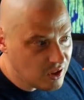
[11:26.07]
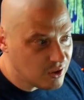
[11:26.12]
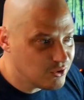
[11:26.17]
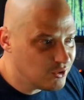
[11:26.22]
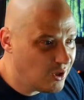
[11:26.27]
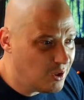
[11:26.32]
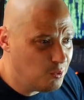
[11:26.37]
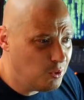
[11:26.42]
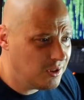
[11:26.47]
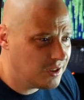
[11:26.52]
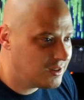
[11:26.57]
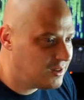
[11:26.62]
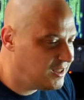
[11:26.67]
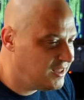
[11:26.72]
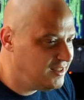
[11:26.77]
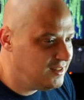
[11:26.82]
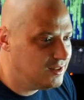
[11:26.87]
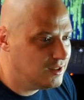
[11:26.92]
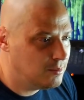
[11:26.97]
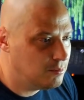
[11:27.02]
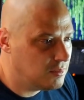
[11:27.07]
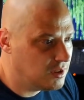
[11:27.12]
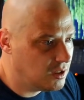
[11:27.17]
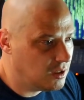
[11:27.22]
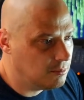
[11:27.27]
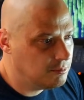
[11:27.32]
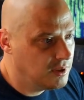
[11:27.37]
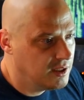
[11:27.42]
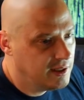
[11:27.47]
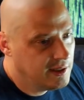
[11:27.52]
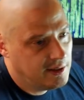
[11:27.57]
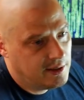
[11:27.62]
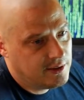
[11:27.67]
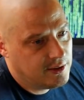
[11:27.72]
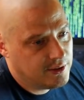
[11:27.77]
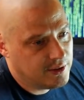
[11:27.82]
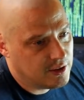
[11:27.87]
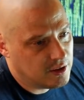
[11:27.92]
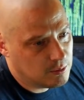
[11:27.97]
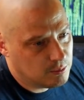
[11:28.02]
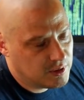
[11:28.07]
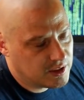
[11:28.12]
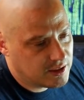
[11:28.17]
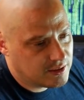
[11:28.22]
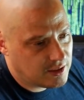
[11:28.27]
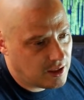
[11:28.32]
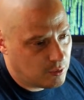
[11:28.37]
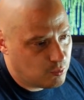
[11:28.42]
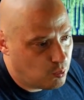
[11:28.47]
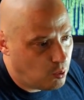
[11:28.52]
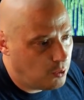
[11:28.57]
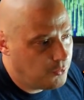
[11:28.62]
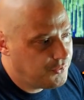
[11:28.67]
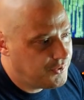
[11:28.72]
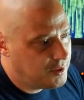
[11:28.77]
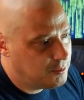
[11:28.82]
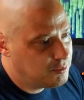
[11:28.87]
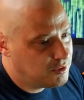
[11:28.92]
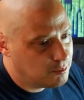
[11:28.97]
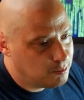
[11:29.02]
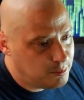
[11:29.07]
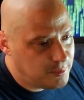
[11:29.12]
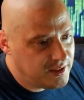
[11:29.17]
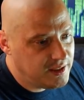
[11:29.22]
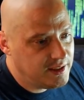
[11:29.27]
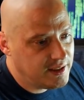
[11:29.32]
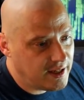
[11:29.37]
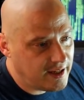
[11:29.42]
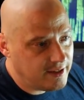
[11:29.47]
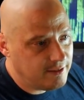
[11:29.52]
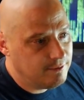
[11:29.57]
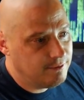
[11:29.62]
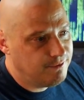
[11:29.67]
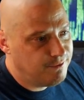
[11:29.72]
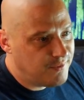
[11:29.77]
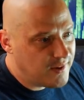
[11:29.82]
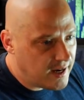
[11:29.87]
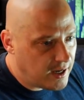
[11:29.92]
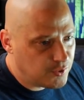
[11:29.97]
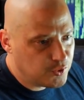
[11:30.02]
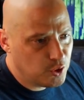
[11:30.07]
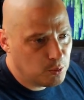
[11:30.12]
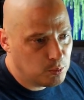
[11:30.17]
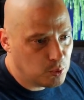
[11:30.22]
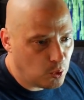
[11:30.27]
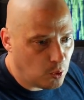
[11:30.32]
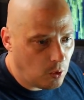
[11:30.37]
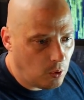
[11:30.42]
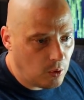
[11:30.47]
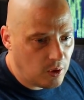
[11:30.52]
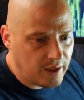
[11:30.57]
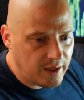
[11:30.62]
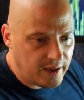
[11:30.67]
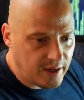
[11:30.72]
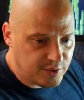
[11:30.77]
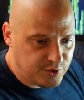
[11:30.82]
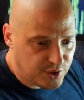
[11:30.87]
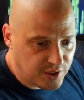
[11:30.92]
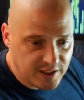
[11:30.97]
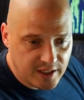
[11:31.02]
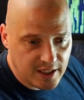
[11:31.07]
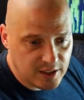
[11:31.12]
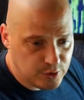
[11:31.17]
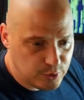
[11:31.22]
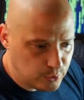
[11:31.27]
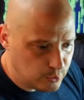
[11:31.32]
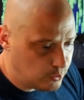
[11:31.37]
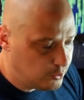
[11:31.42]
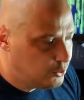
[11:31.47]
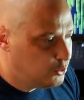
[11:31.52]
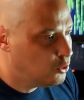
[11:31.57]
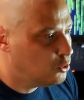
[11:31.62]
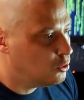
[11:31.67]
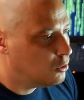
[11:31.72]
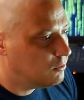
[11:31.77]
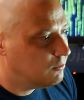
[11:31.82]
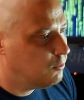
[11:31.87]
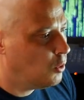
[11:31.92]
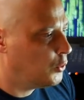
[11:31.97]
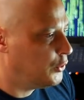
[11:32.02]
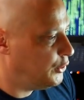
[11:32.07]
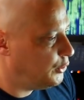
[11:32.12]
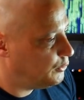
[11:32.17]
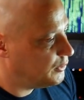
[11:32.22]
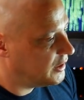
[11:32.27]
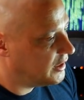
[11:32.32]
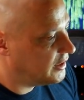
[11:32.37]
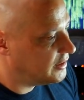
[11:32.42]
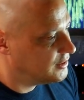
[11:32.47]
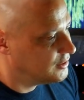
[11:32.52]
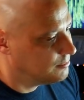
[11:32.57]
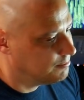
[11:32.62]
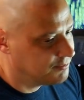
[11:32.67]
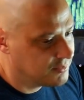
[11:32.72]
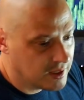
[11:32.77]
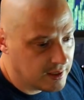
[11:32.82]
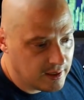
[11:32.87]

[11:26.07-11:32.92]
So I want to clean them up, you know, because I want them to be a valuable educational tool for you guys.